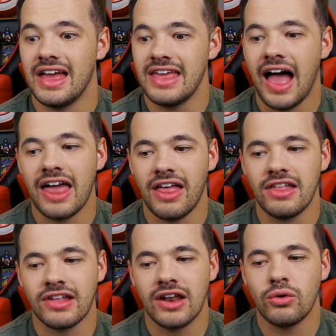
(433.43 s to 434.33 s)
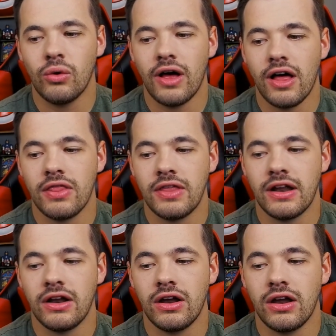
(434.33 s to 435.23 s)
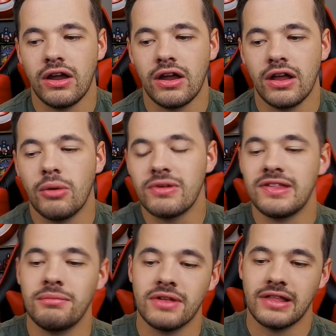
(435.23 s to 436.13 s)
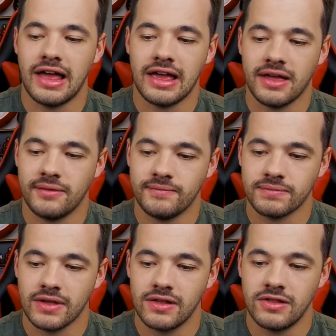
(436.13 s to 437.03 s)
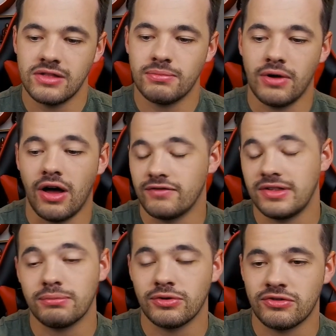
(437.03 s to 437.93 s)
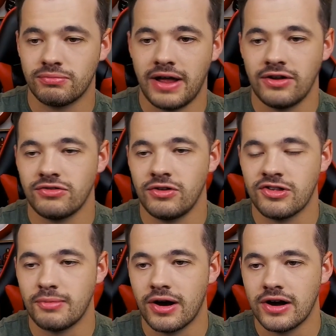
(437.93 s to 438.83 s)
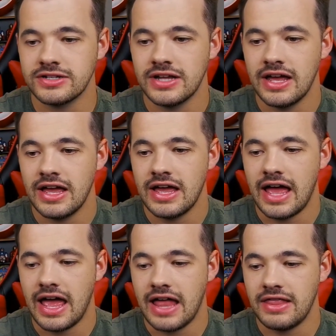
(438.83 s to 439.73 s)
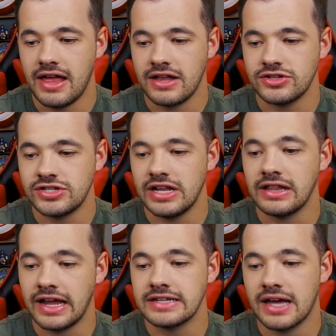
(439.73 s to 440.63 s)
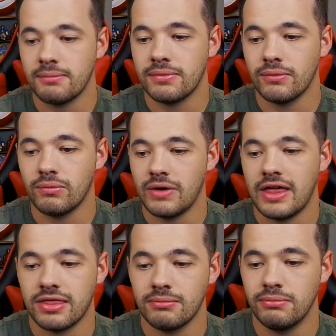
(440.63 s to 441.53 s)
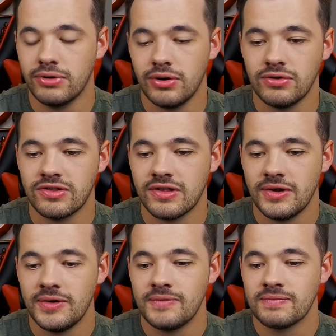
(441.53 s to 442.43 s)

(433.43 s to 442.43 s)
it's kind of cool how it always seems that like, since obviously Bruce Banner is really smart, and then she linked up with Bruce,